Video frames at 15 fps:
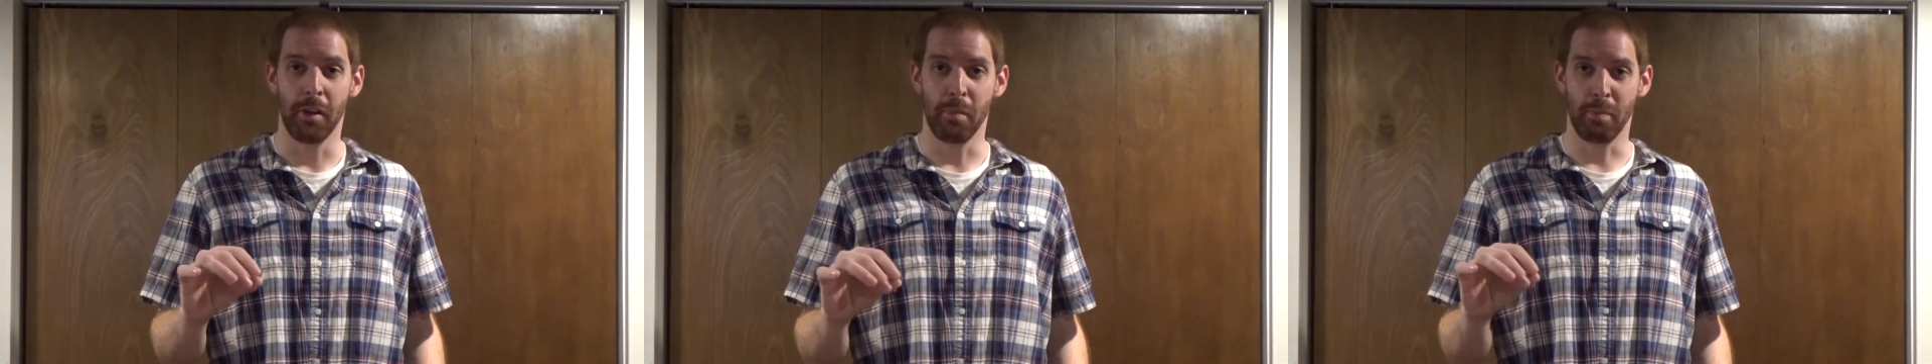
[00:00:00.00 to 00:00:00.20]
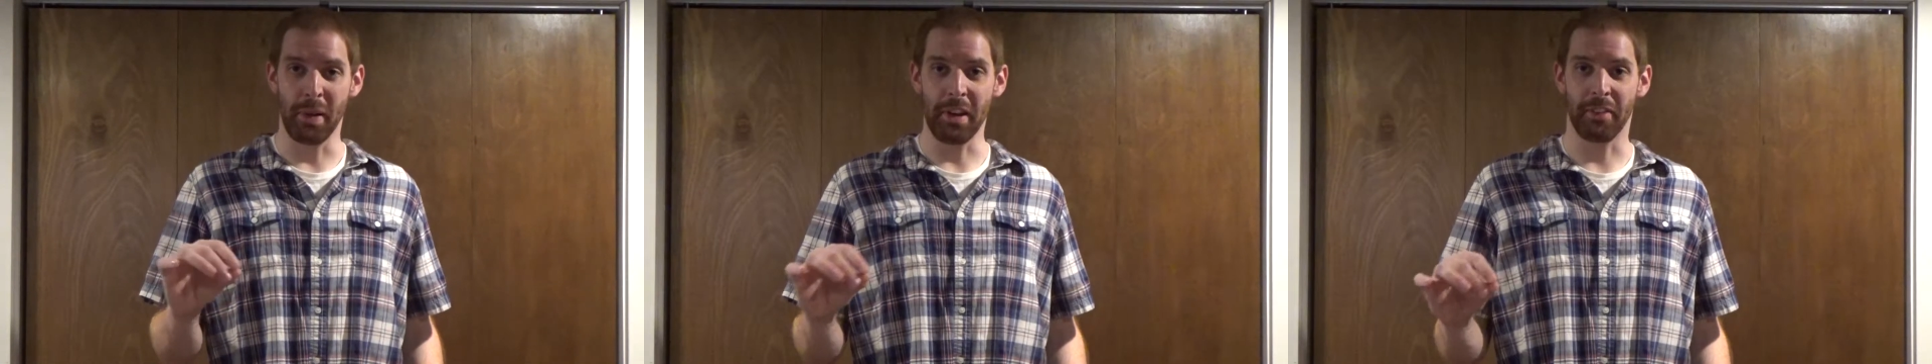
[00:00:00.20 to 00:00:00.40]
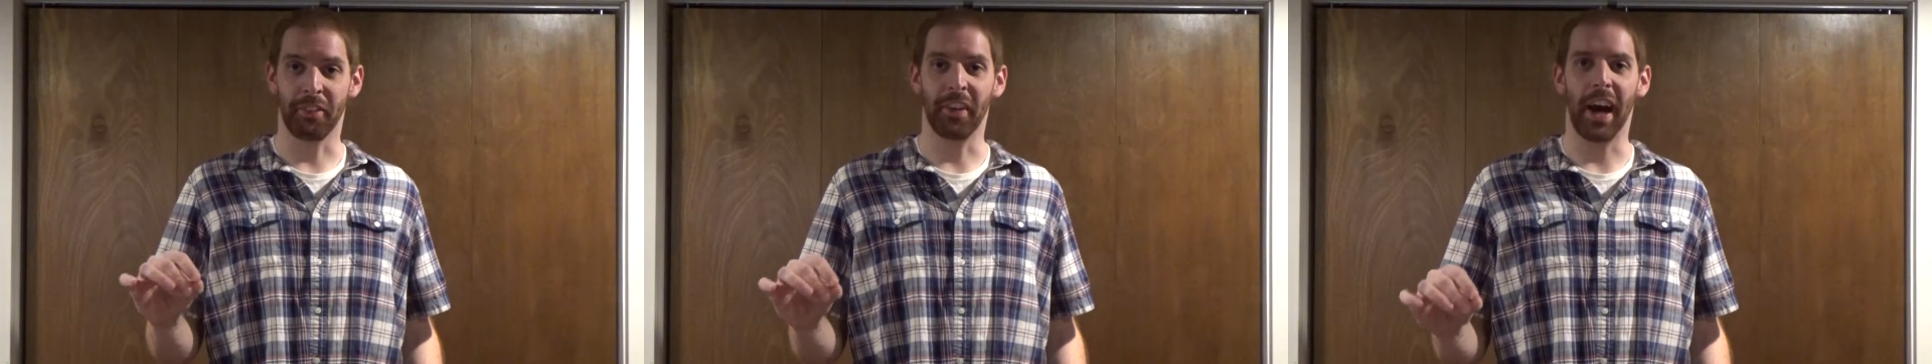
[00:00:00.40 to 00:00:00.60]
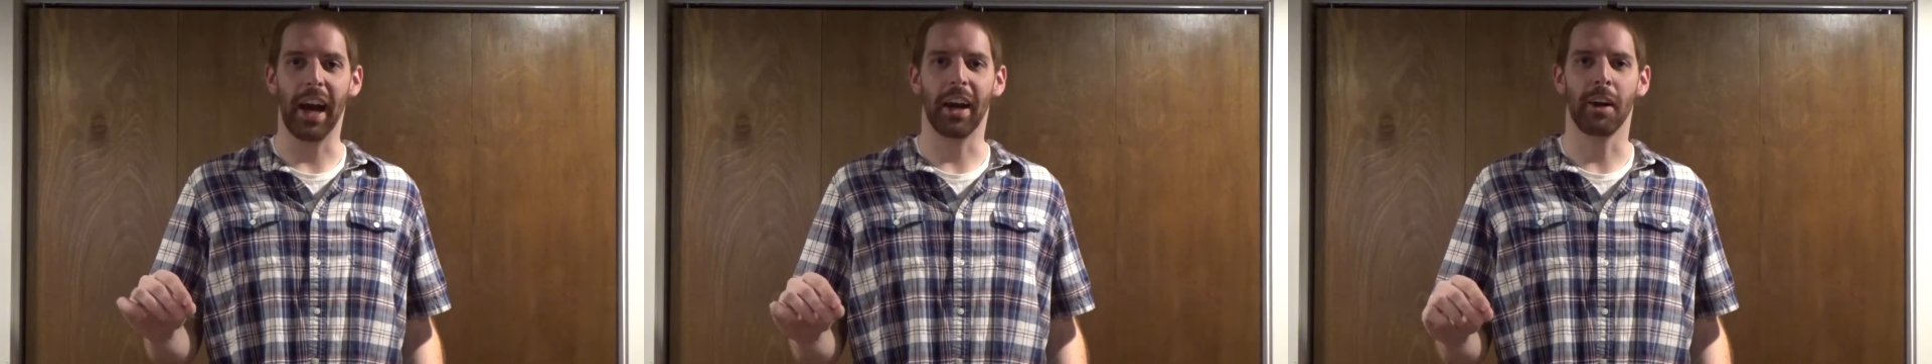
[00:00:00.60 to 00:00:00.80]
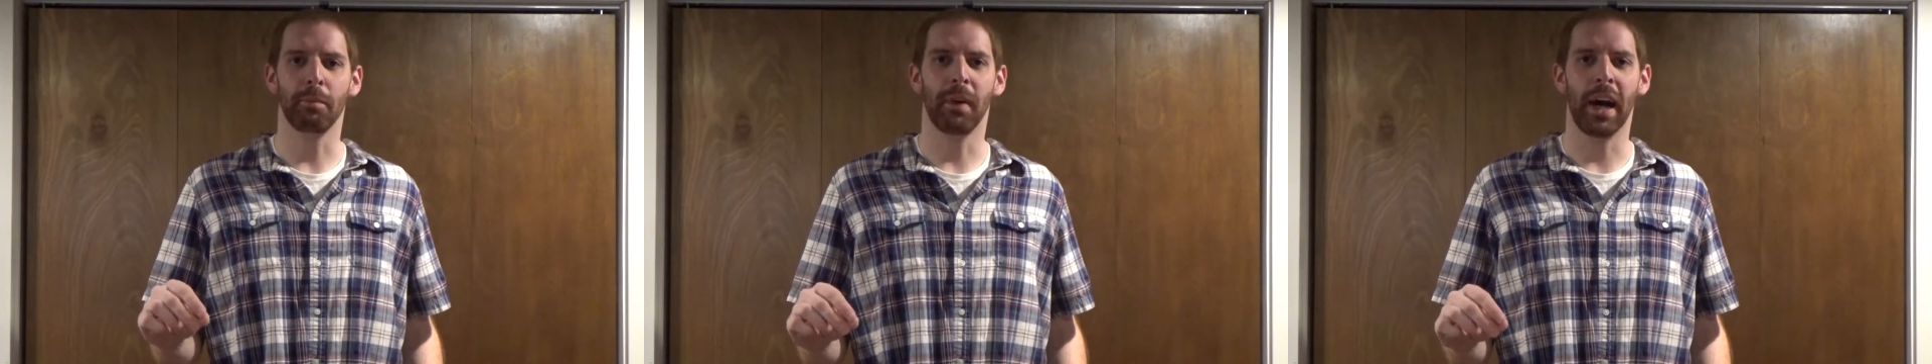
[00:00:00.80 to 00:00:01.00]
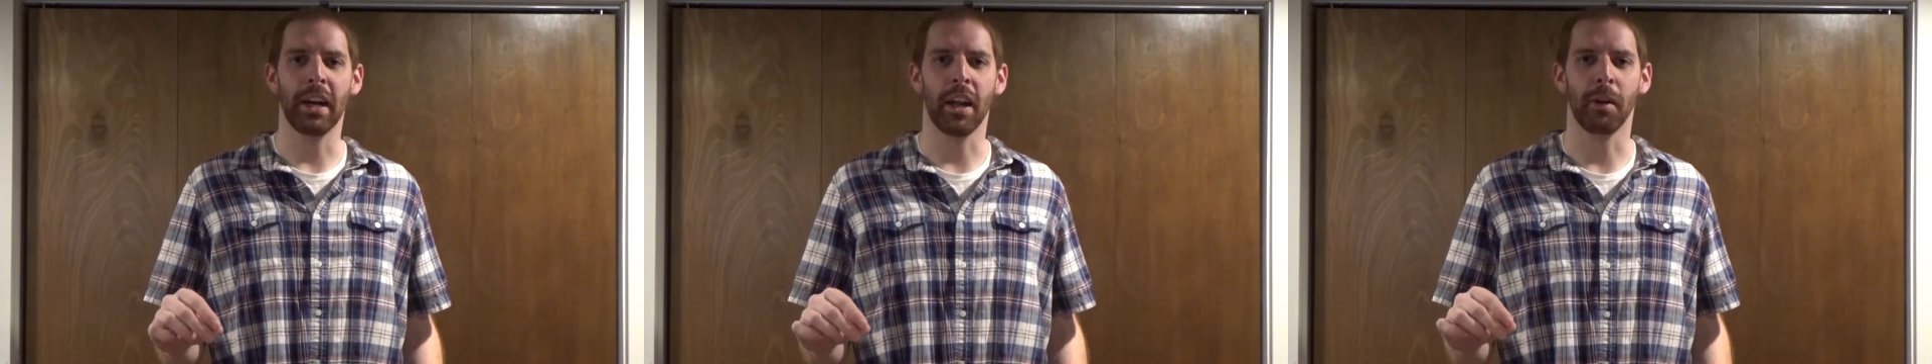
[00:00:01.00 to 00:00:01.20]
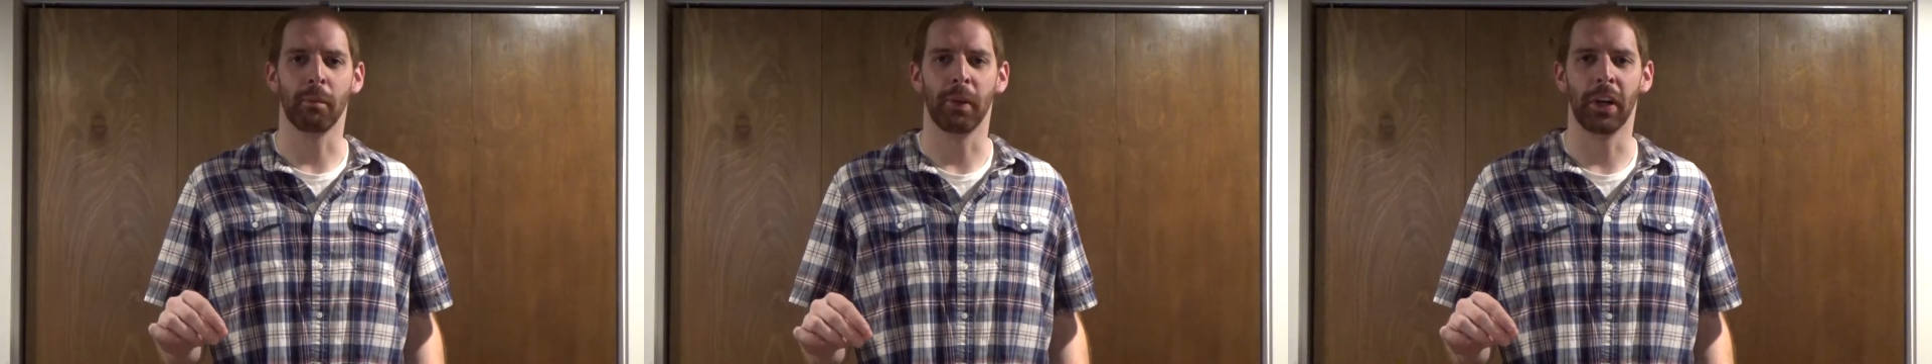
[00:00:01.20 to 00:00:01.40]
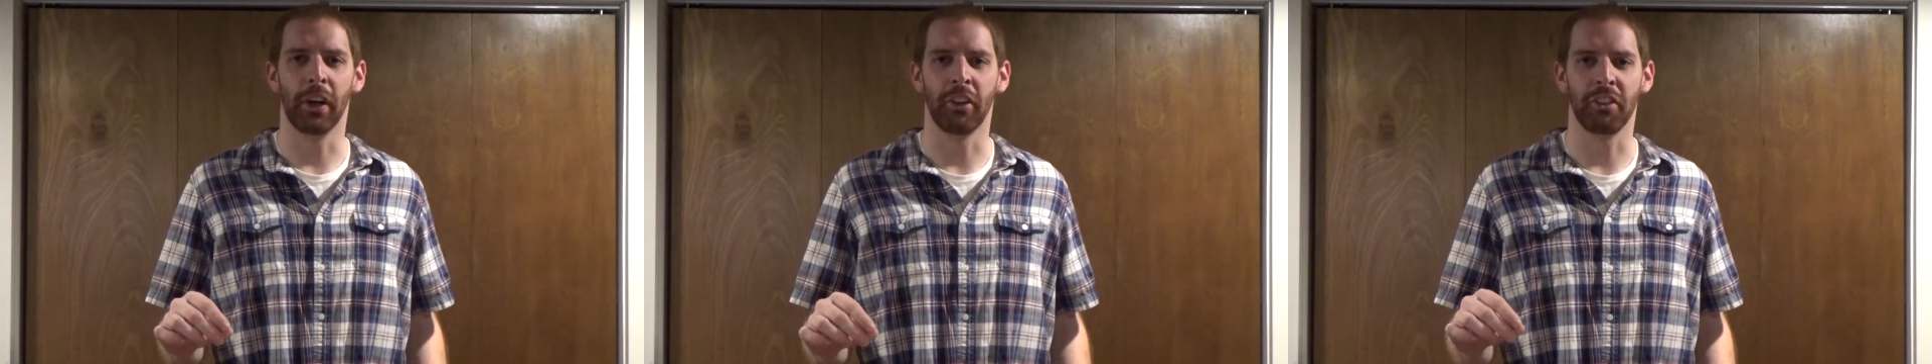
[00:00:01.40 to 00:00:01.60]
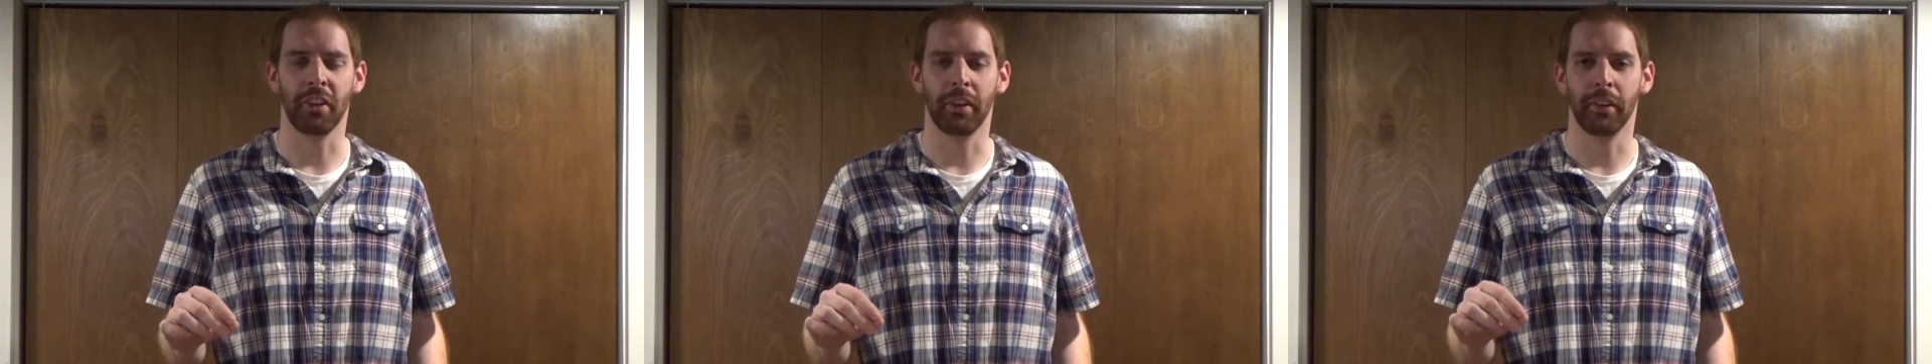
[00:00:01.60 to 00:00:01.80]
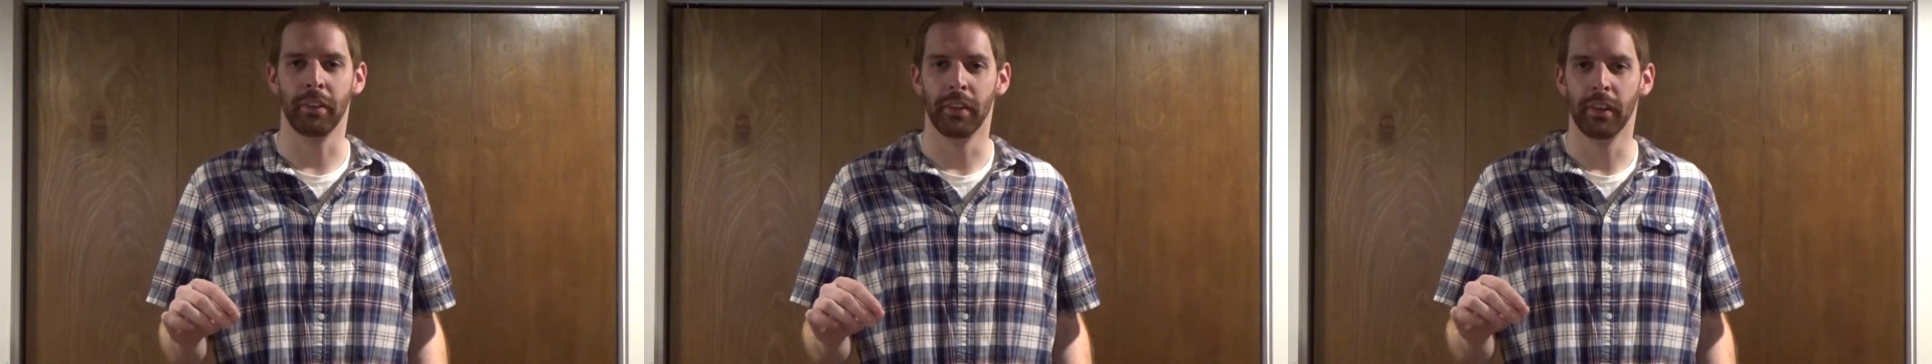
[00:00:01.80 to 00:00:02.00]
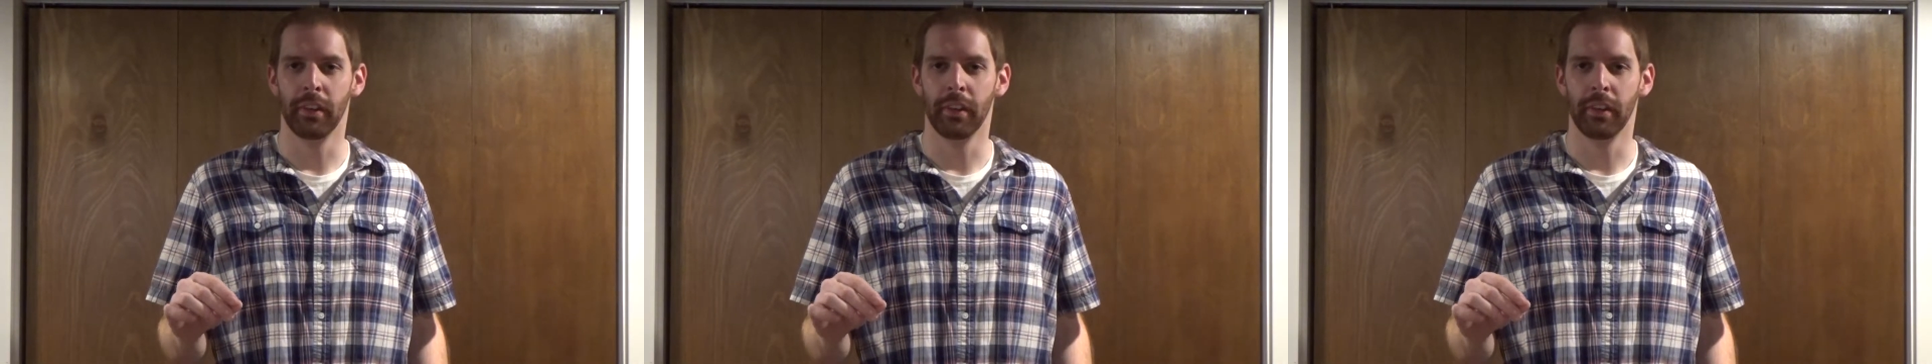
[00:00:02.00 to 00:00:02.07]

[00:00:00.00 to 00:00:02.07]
be fired by another person,